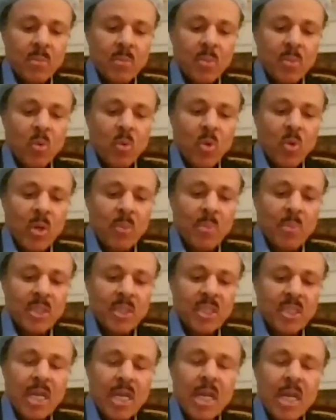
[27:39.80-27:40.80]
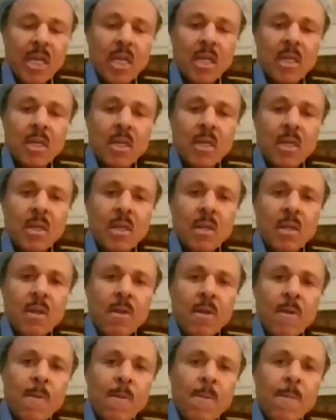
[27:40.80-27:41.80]
but one must take it
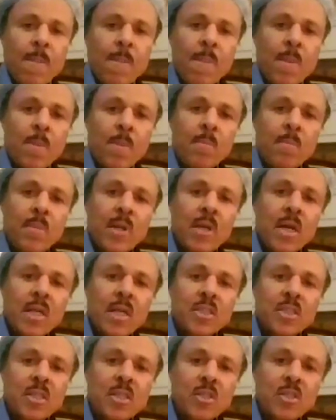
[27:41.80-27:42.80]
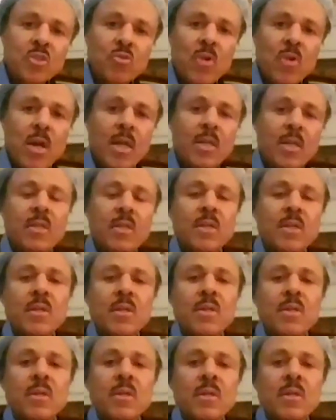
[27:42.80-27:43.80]
because it is right.
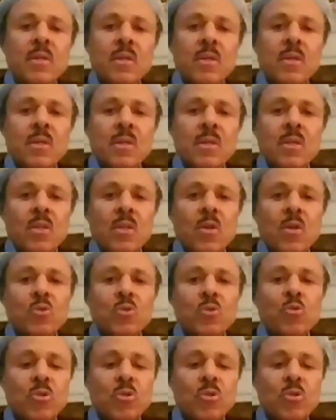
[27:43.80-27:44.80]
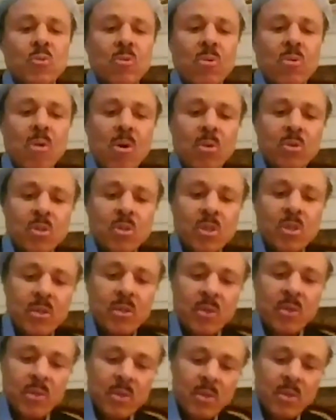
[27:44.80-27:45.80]
Those were two quotes
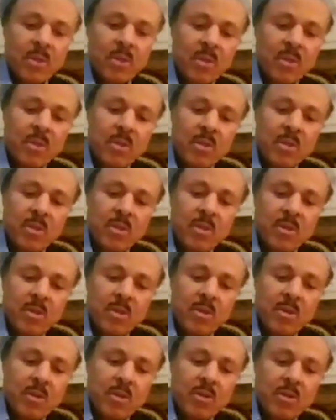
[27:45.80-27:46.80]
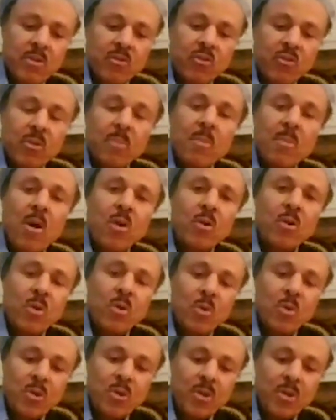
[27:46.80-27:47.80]
from Martin
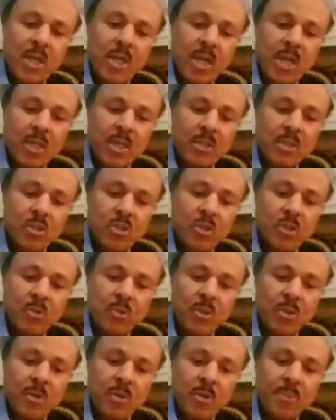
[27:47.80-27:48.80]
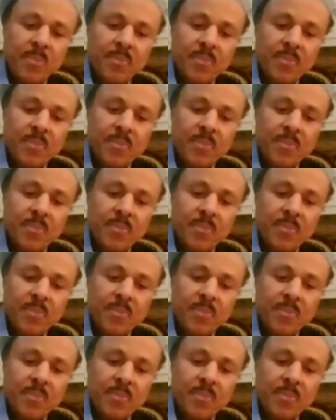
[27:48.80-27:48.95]
Luther King Jr.